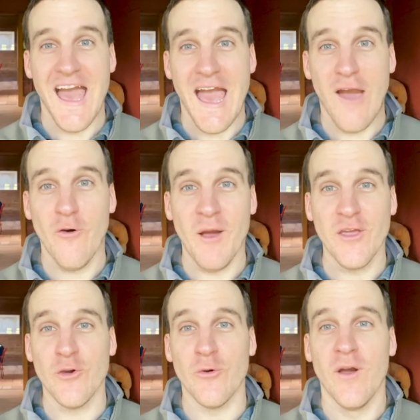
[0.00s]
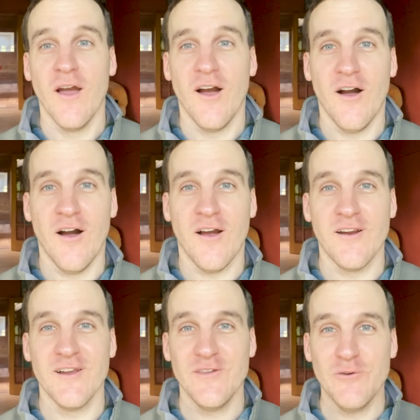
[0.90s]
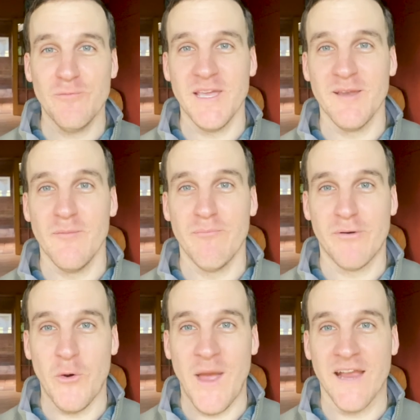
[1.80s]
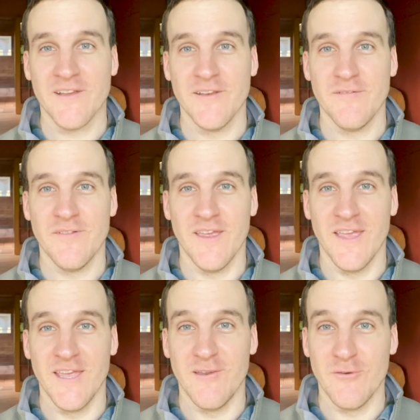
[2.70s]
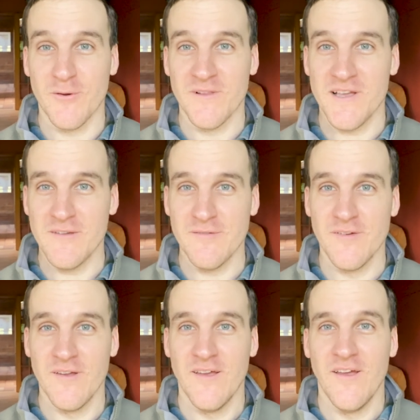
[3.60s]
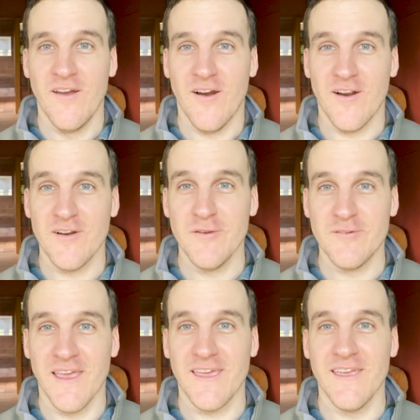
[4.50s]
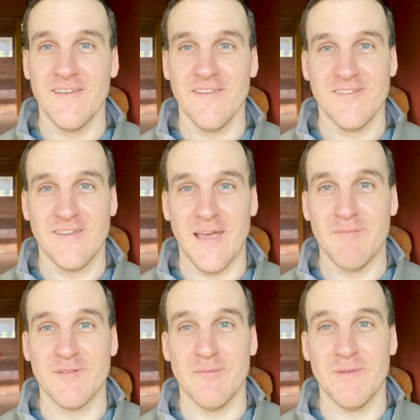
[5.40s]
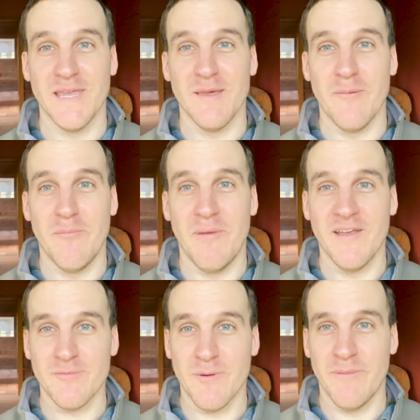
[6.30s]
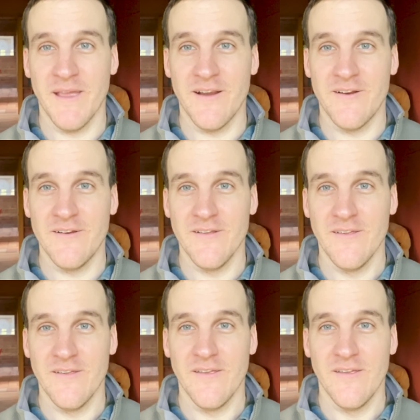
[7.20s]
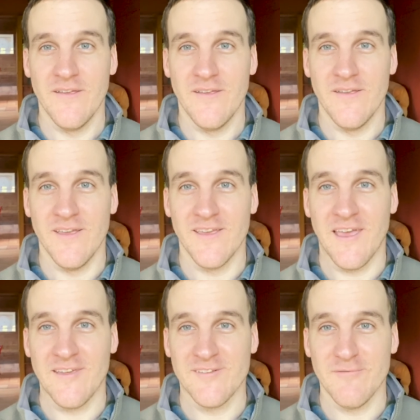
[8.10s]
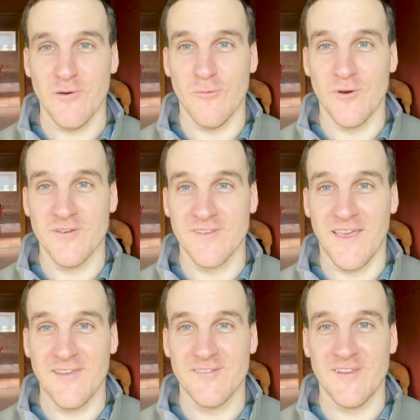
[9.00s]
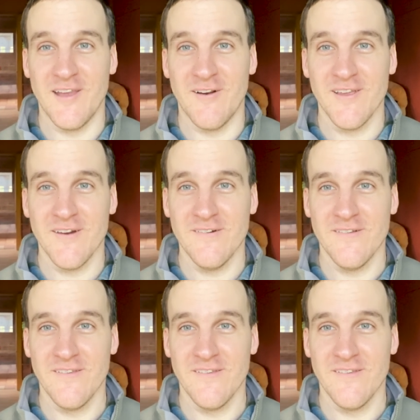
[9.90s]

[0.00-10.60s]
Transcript: How about you? Are you being proactive in your life? Are you taking steps to be best prepared in case of a worst case scenario?